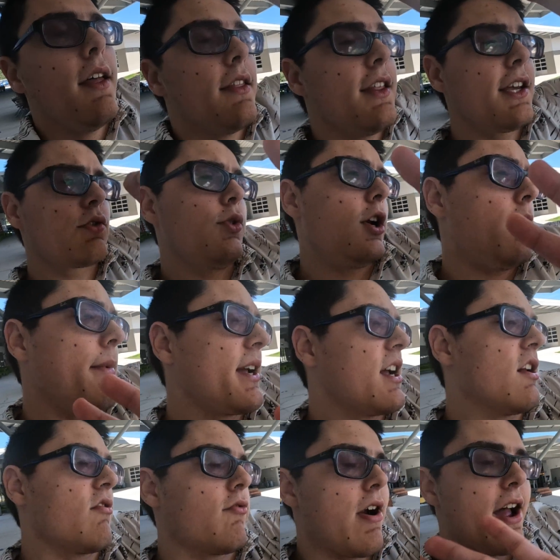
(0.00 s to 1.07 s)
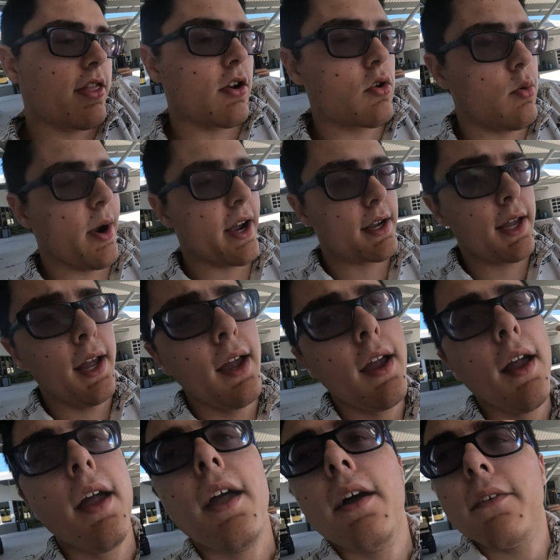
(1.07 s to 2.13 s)
This one I'll make it rather quick.
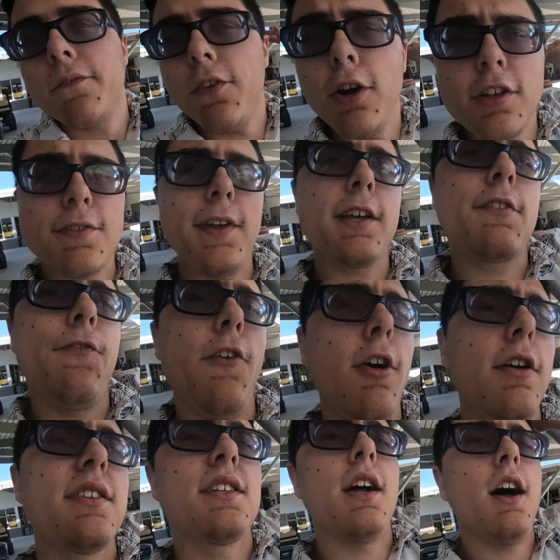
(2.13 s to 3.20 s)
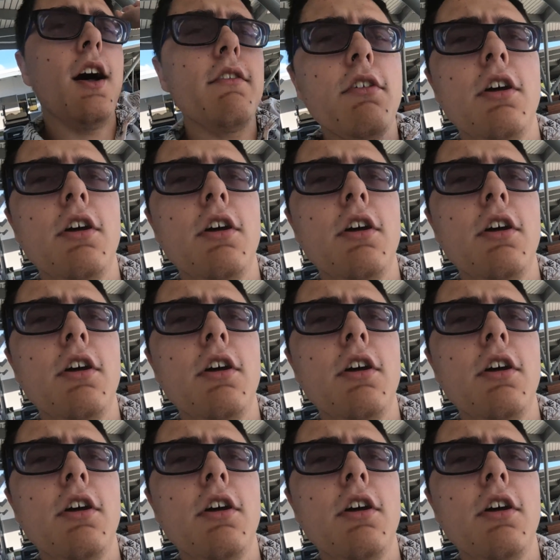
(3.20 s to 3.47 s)
First things first, a